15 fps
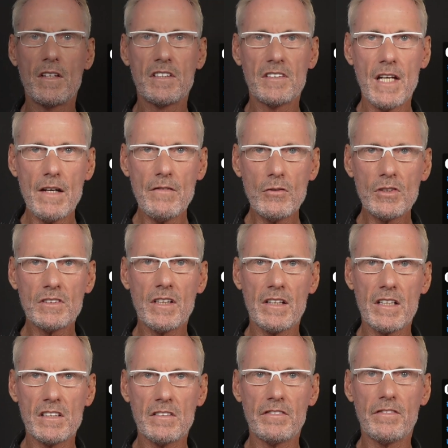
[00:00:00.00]
Several
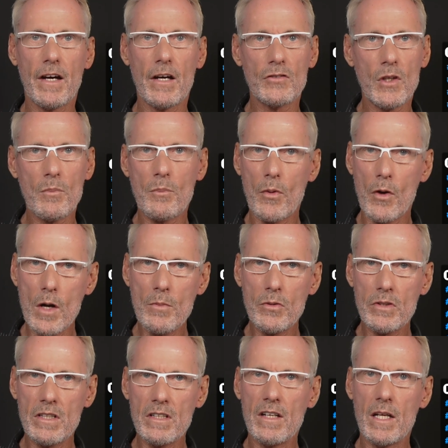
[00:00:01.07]
studies have found that
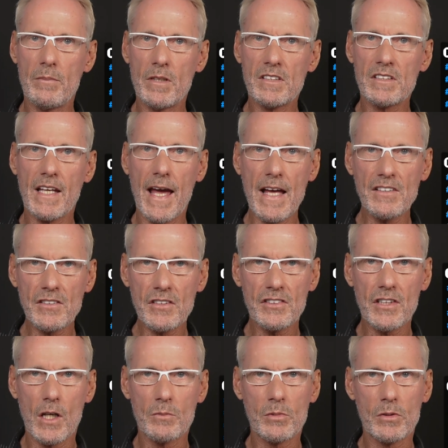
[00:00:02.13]
berberine inhibits cancer
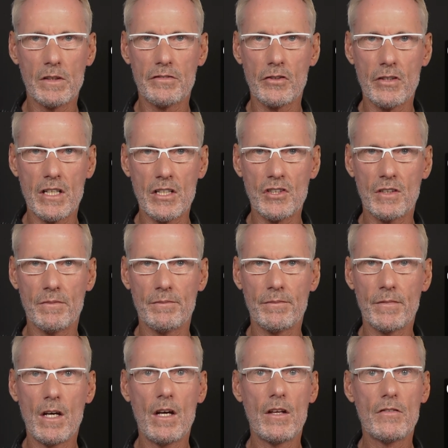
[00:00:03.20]
cell proliferation
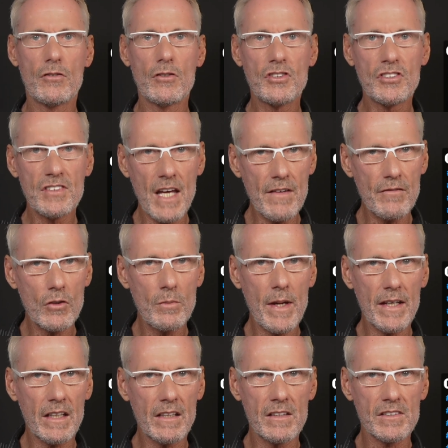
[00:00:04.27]
through several
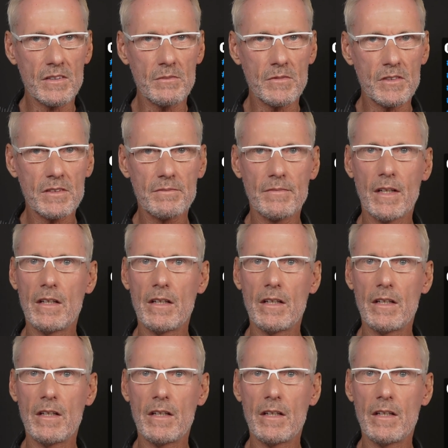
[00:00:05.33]
mechanisms.